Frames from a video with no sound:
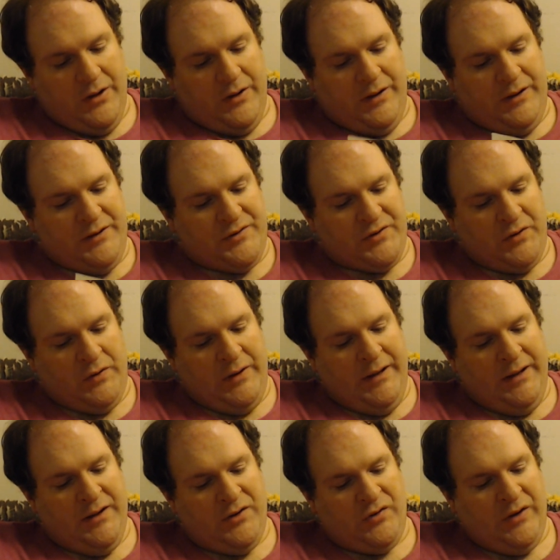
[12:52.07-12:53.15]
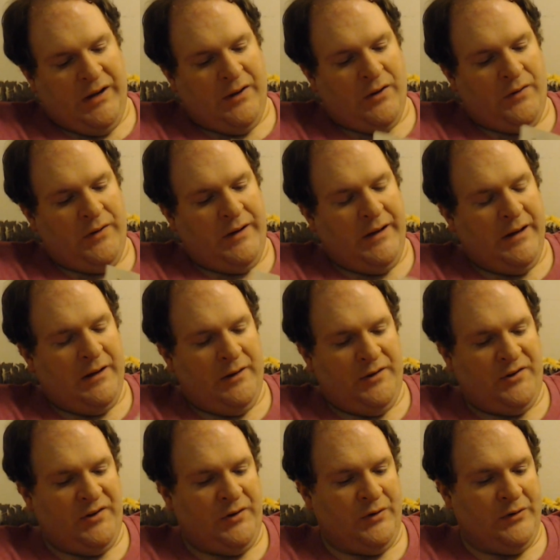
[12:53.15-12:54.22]
He is to lay his hand on the head of the
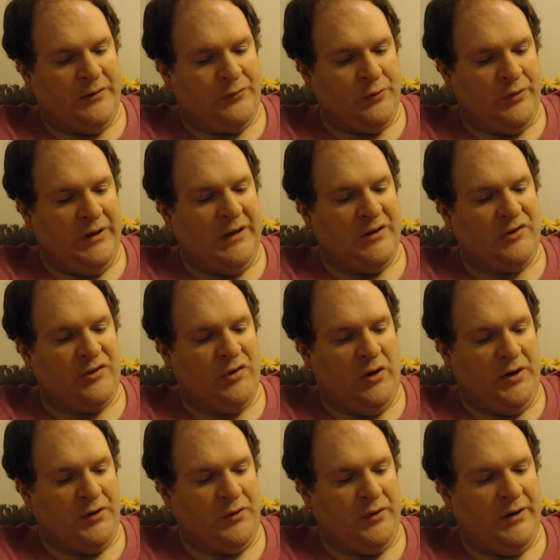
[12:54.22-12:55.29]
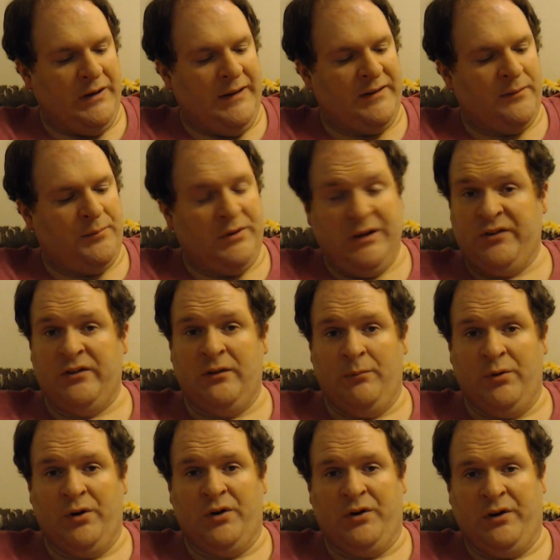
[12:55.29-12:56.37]
sin offering and slaughter it at the place of the
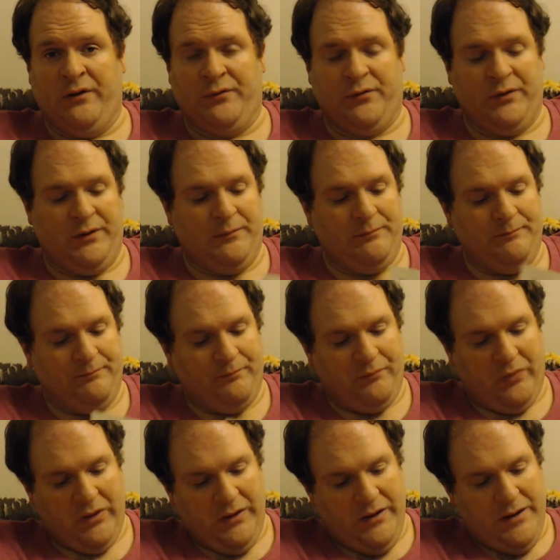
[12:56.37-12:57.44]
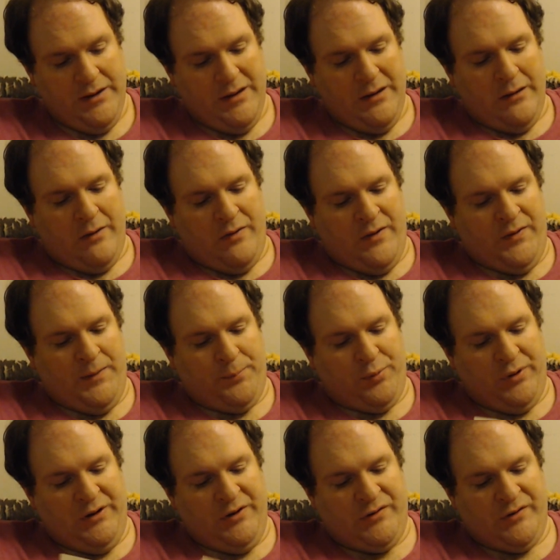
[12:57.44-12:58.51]
burnt offering. Then the
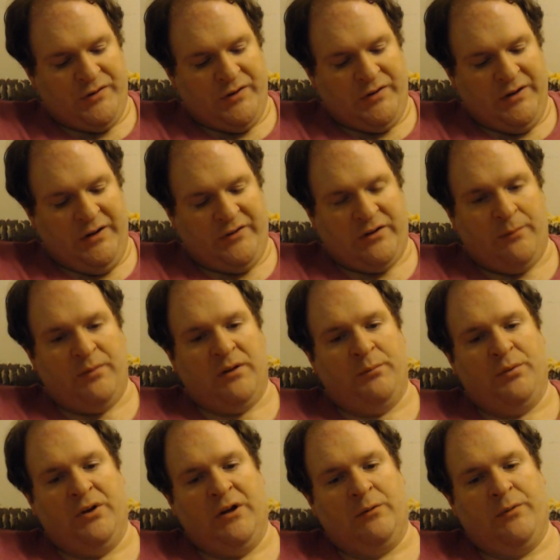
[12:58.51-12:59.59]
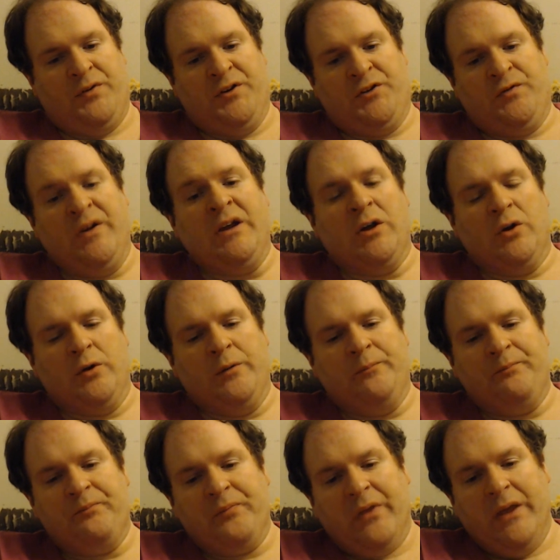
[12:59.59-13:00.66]
priest is to take some of the blood with his finger
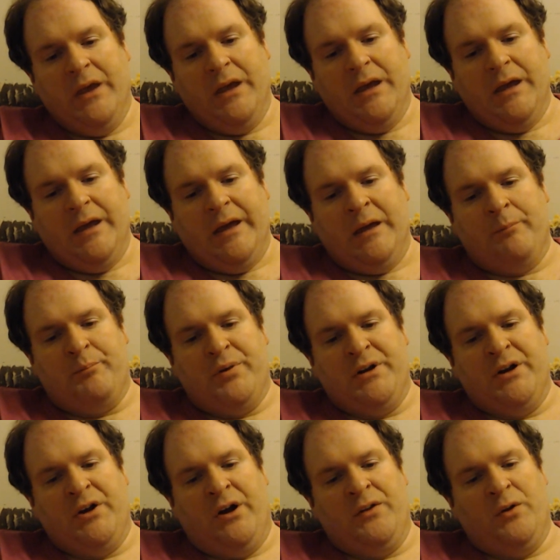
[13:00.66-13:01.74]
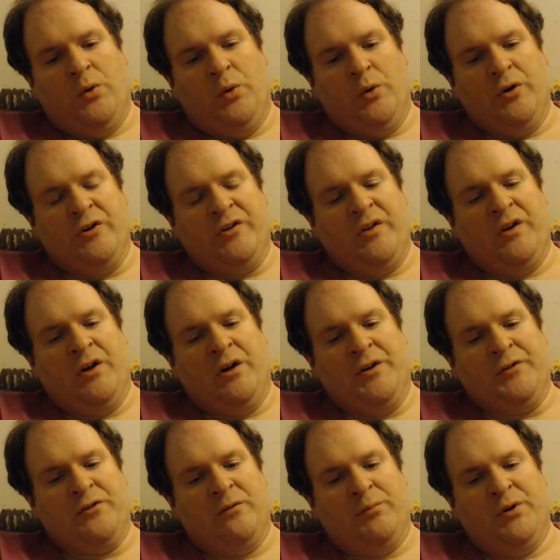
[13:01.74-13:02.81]
and put it on the horns of the
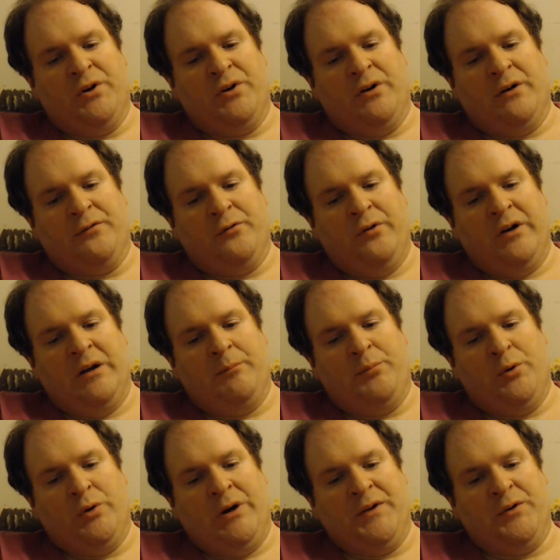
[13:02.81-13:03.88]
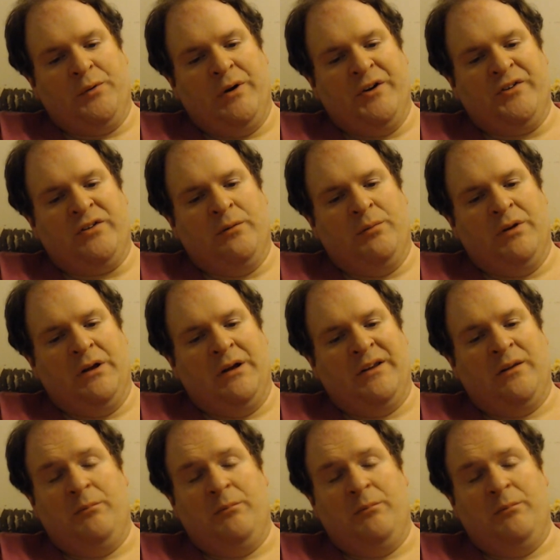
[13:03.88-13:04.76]
altar of burnt offering, and pour out the rest of the blood at the